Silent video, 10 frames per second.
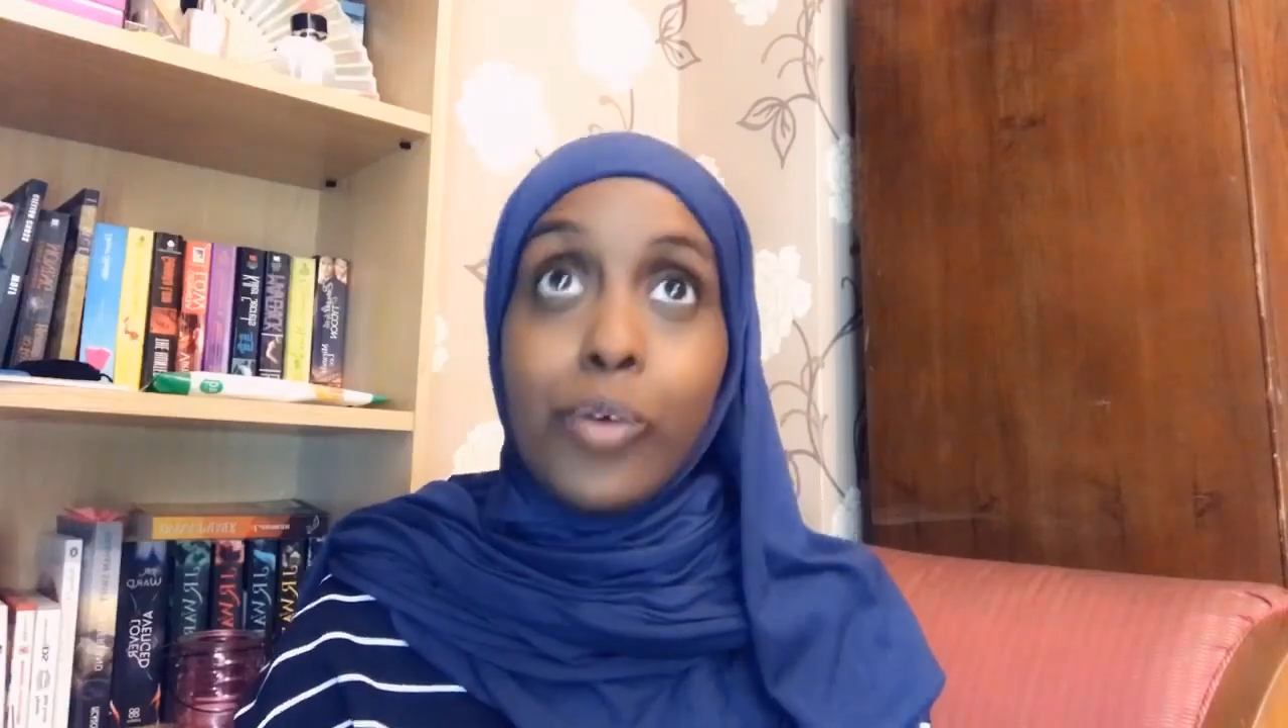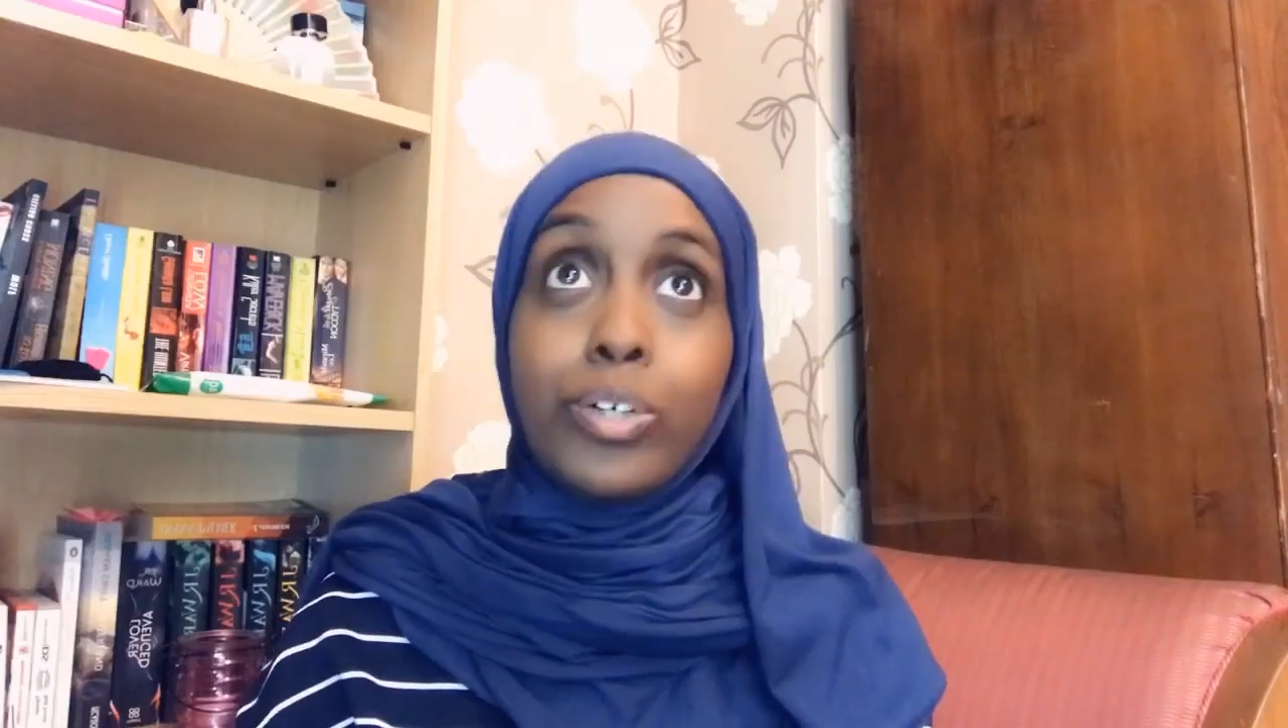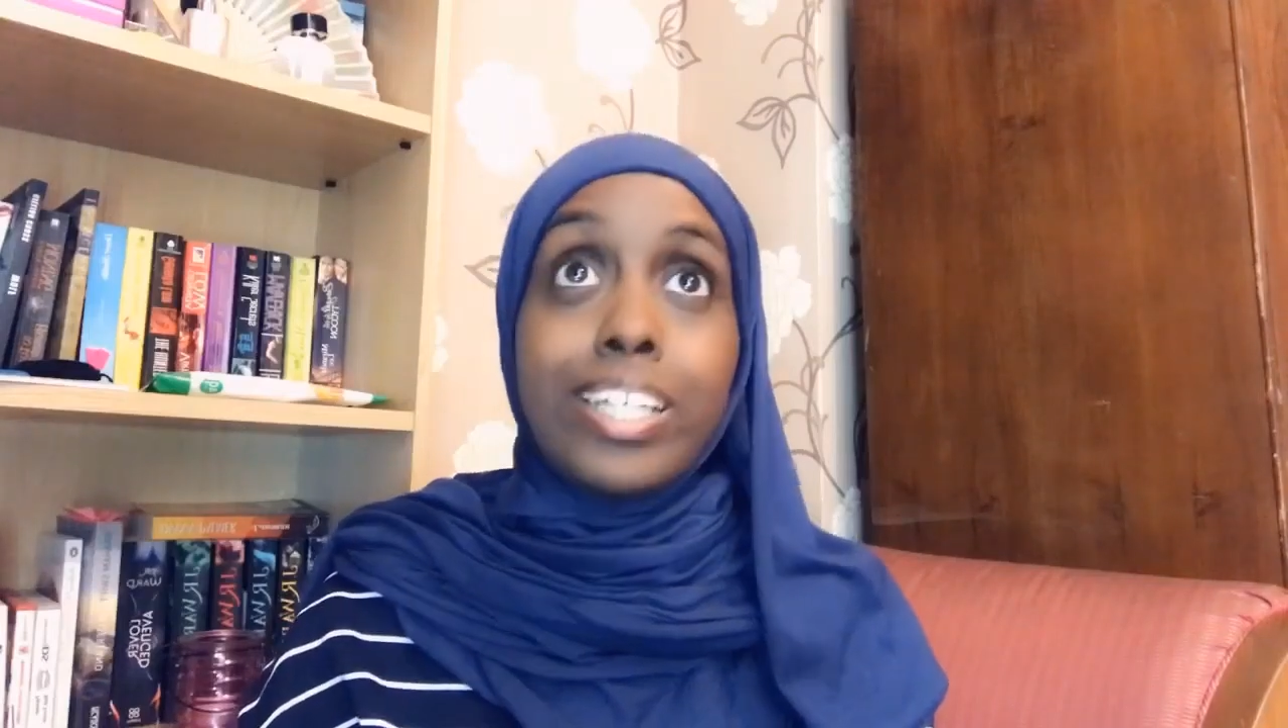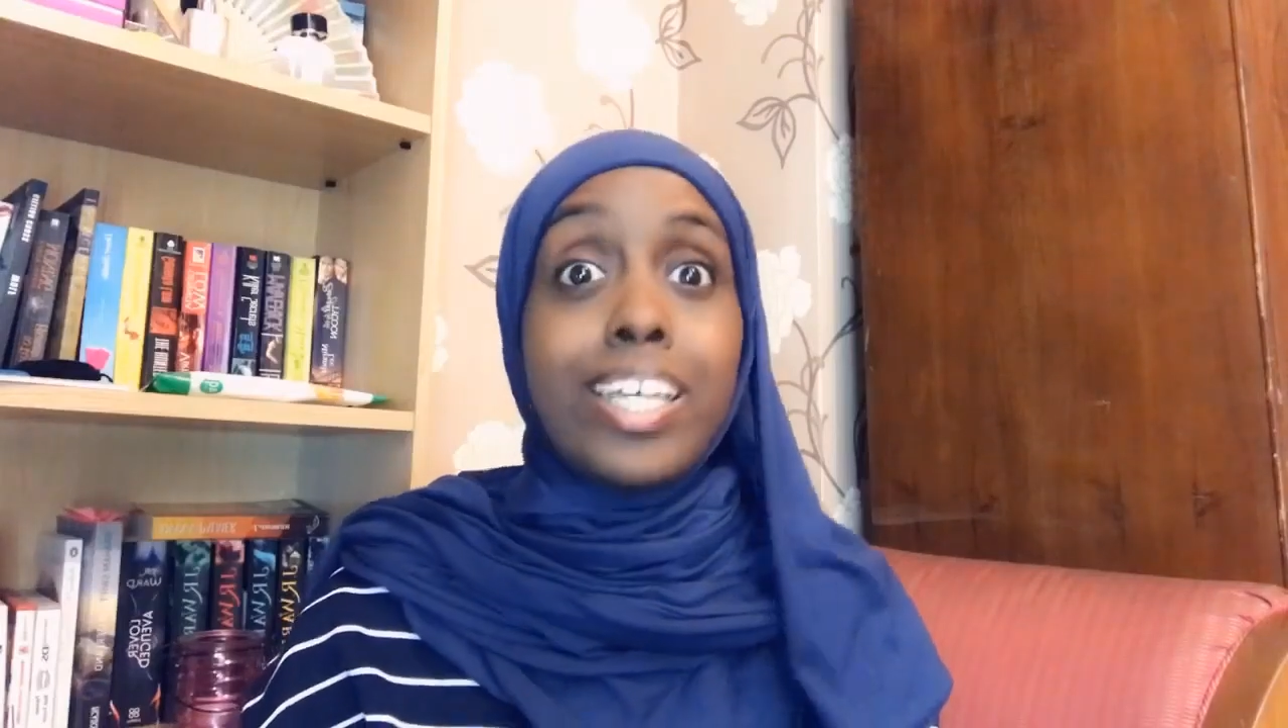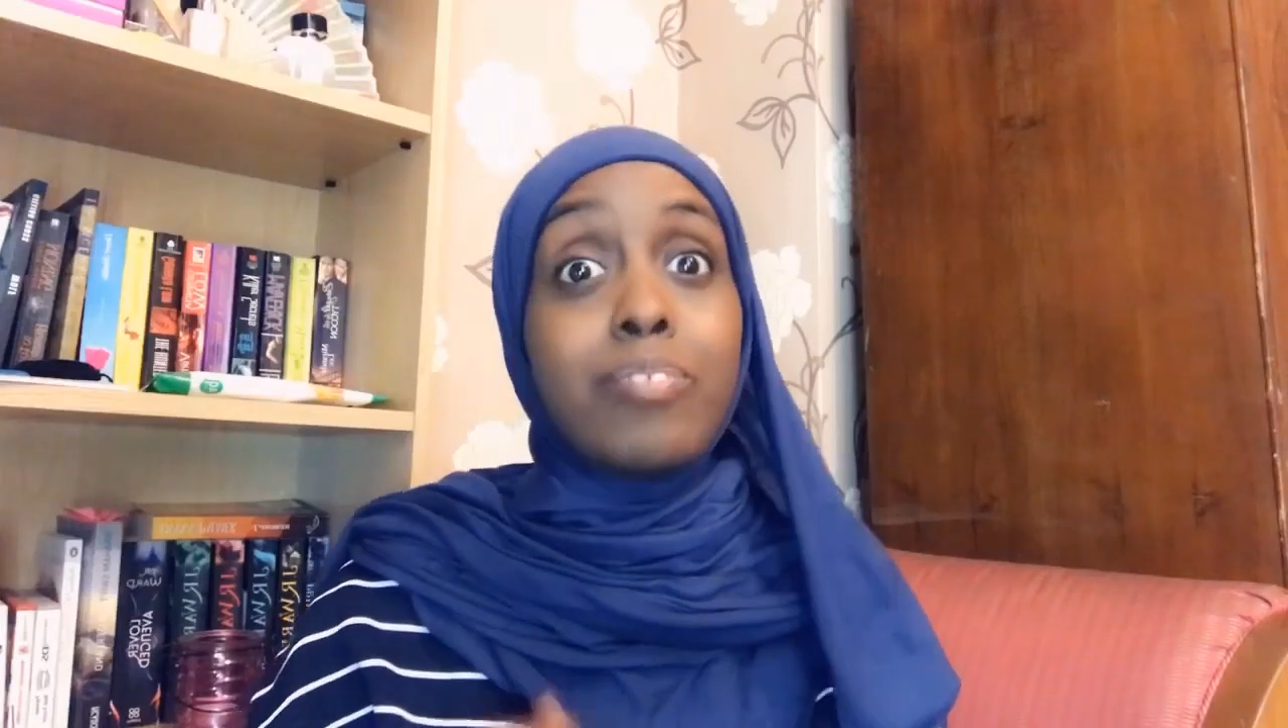I
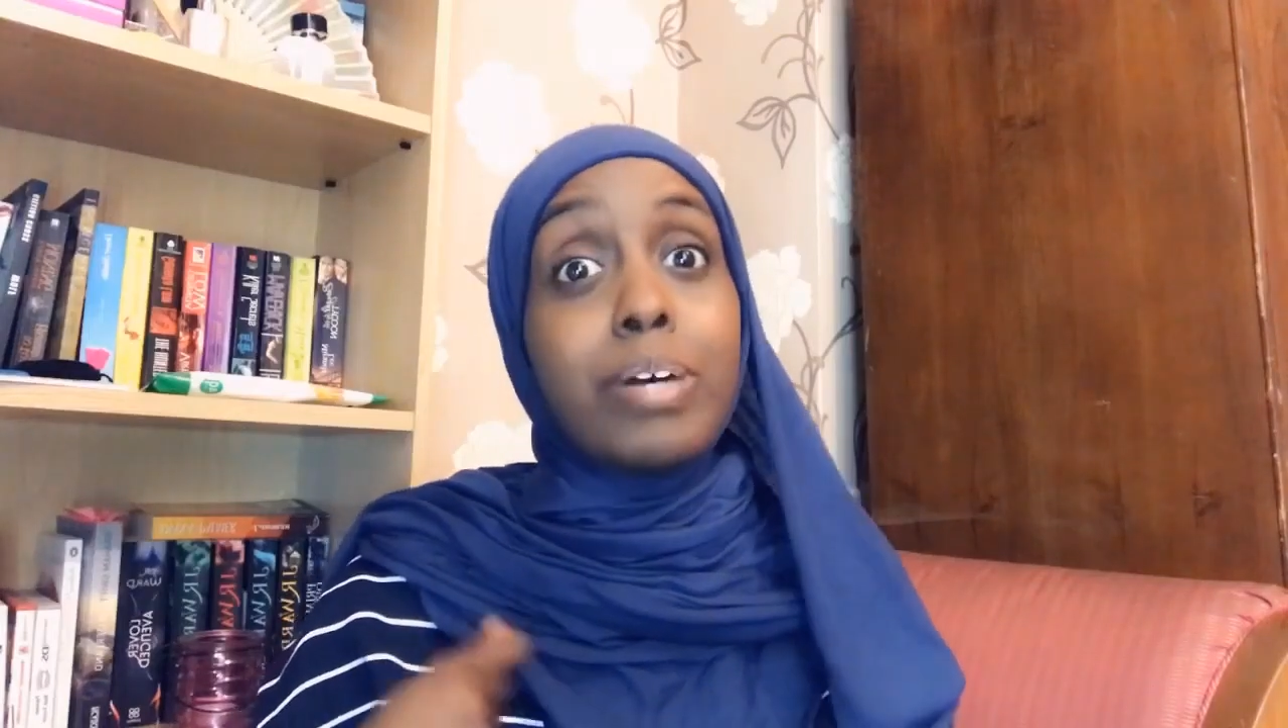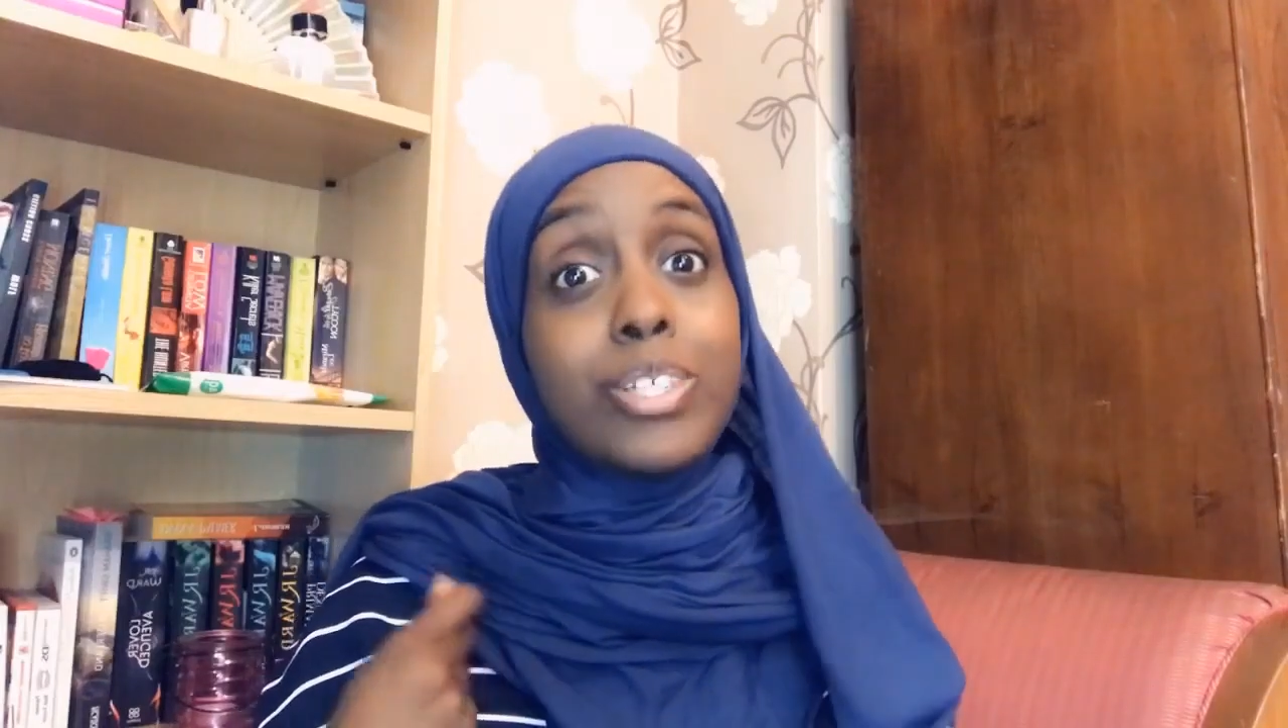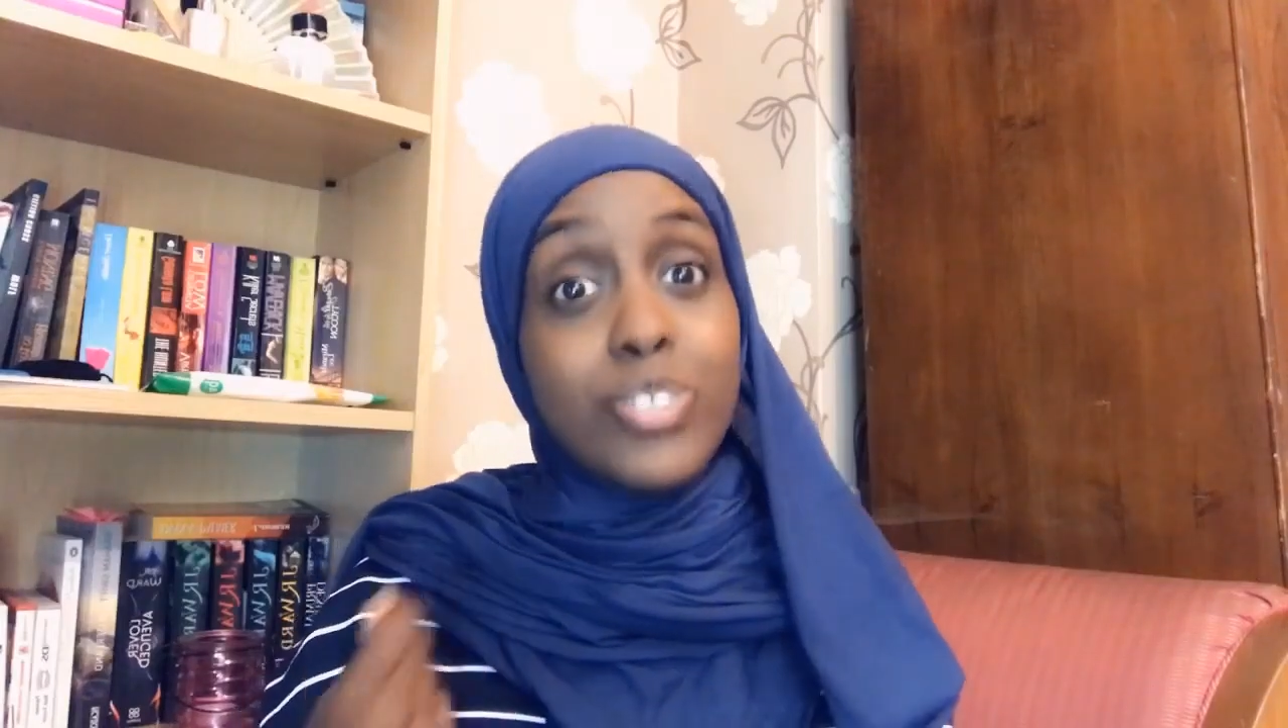want to get my